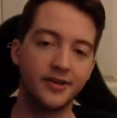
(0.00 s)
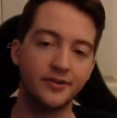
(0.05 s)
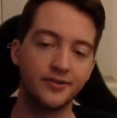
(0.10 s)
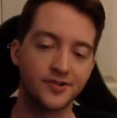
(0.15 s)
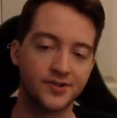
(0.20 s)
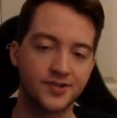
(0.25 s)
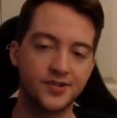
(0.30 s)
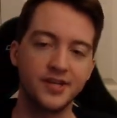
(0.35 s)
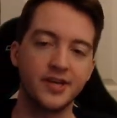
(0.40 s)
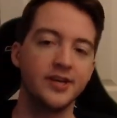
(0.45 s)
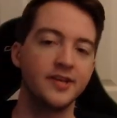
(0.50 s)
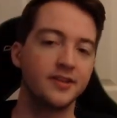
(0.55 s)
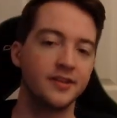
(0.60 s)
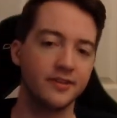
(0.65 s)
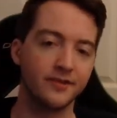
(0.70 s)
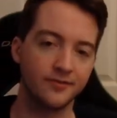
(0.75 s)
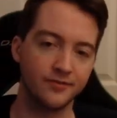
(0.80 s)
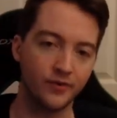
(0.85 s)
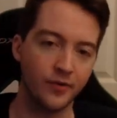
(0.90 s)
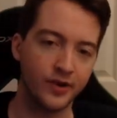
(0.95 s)
you'll see
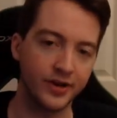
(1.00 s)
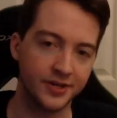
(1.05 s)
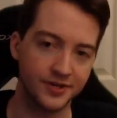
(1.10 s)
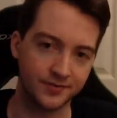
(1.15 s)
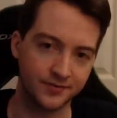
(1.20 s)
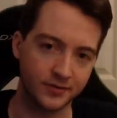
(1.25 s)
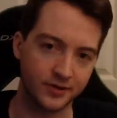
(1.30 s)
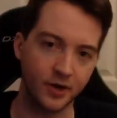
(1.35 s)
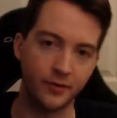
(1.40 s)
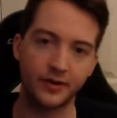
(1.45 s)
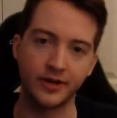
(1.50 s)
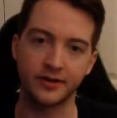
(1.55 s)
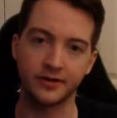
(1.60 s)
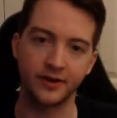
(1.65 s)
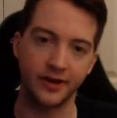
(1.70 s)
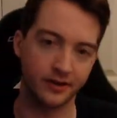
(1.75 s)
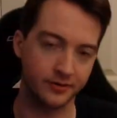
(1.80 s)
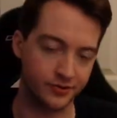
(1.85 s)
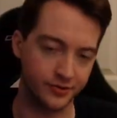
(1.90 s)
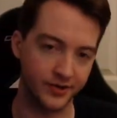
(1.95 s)
that the void is
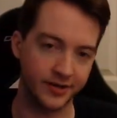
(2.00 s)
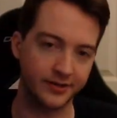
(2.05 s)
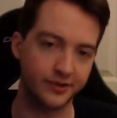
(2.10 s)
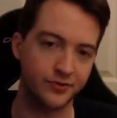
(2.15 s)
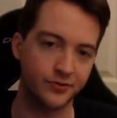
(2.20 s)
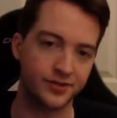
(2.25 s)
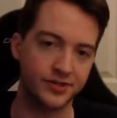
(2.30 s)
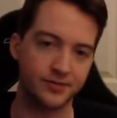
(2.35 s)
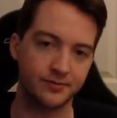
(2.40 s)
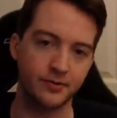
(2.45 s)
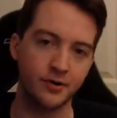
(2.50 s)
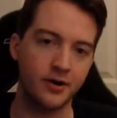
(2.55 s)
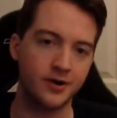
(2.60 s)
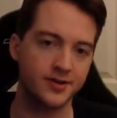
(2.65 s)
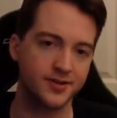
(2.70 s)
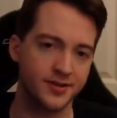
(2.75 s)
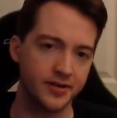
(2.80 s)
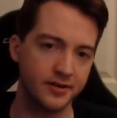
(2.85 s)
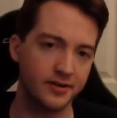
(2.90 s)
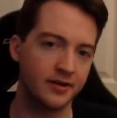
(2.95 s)
flowing, directly towards the
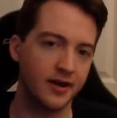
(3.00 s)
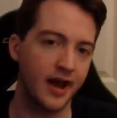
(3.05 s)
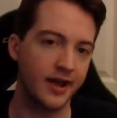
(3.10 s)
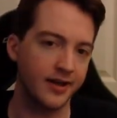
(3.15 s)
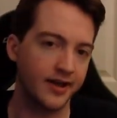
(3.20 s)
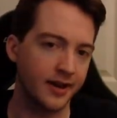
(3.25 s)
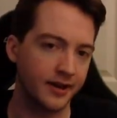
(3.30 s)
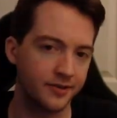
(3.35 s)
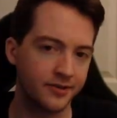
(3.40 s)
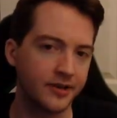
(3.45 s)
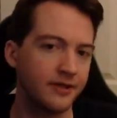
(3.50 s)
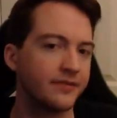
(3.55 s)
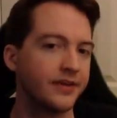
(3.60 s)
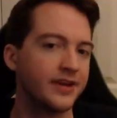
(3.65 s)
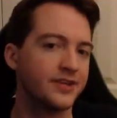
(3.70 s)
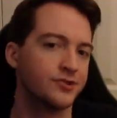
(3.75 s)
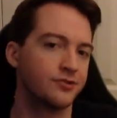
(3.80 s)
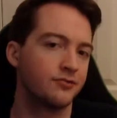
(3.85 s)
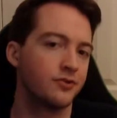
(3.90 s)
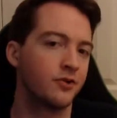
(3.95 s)
boss, and I kind of think
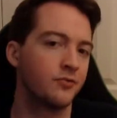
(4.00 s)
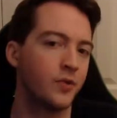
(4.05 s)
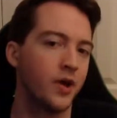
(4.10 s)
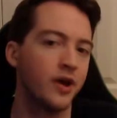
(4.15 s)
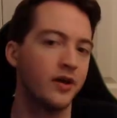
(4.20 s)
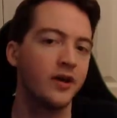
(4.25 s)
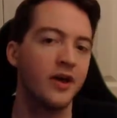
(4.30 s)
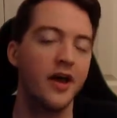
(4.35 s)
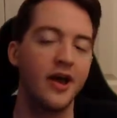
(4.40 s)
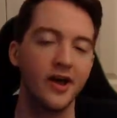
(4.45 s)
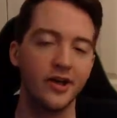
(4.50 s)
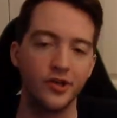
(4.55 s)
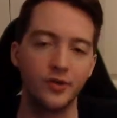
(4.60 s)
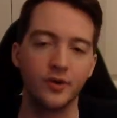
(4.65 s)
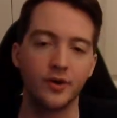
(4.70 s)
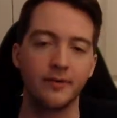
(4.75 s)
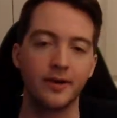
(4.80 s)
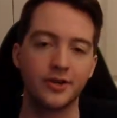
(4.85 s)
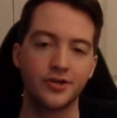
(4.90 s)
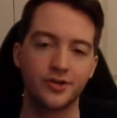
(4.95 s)
of it as a runway.
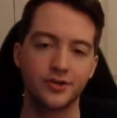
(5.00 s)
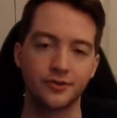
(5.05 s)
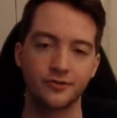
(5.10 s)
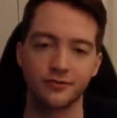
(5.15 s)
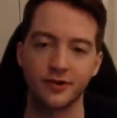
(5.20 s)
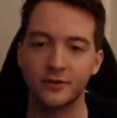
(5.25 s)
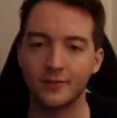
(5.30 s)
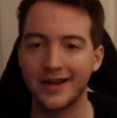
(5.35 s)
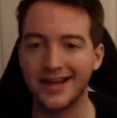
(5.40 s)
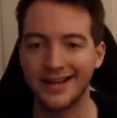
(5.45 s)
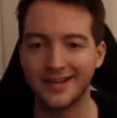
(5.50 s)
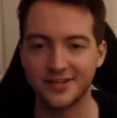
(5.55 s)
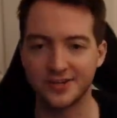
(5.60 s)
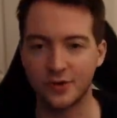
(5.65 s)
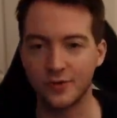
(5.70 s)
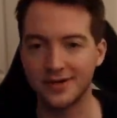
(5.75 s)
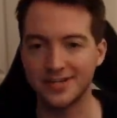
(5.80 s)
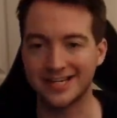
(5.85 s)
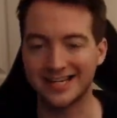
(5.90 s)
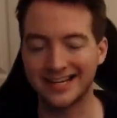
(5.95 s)
You want to make sure the runway
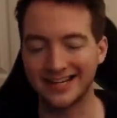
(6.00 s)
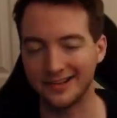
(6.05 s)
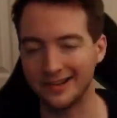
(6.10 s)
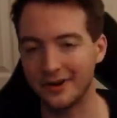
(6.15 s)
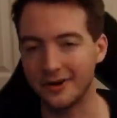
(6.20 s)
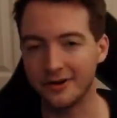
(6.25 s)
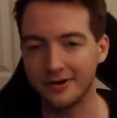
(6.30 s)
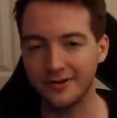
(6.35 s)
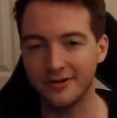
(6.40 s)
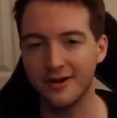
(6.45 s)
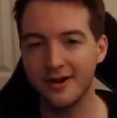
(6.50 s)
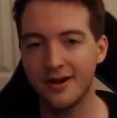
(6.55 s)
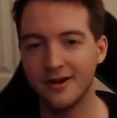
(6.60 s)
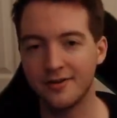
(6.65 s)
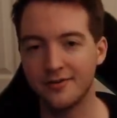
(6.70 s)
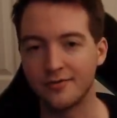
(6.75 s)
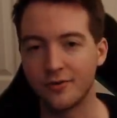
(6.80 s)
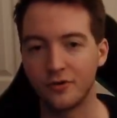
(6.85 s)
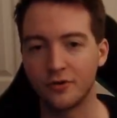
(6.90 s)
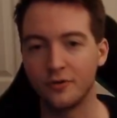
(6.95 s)
is always clear
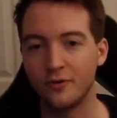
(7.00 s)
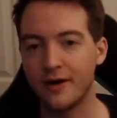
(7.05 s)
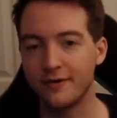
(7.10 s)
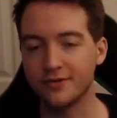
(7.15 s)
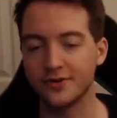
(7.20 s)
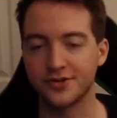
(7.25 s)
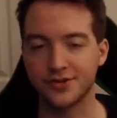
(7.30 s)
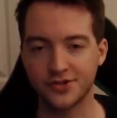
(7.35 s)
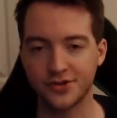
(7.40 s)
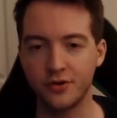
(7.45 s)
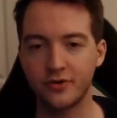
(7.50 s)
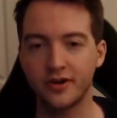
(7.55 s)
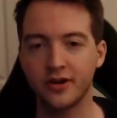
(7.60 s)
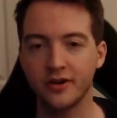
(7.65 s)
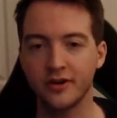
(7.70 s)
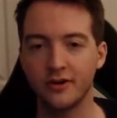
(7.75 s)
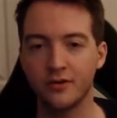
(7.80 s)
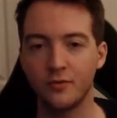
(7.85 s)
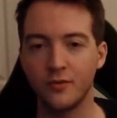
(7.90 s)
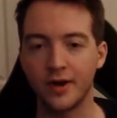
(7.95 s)
for whoever is
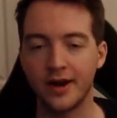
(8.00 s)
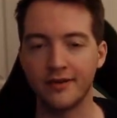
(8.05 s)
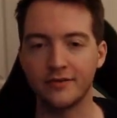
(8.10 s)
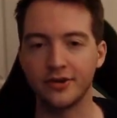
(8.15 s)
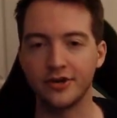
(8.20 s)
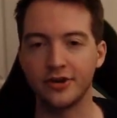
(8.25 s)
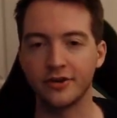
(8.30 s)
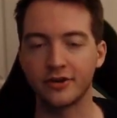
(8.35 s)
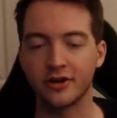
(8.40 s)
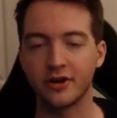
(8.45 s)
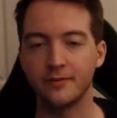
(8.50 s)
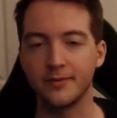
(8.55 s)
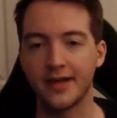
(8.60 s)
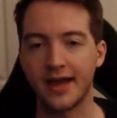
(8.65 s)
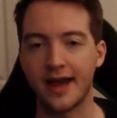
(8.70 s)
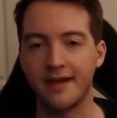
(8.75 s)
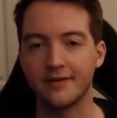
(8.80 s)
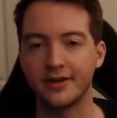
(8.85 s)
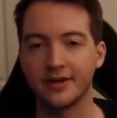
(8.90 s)
soaking whenever you're going to be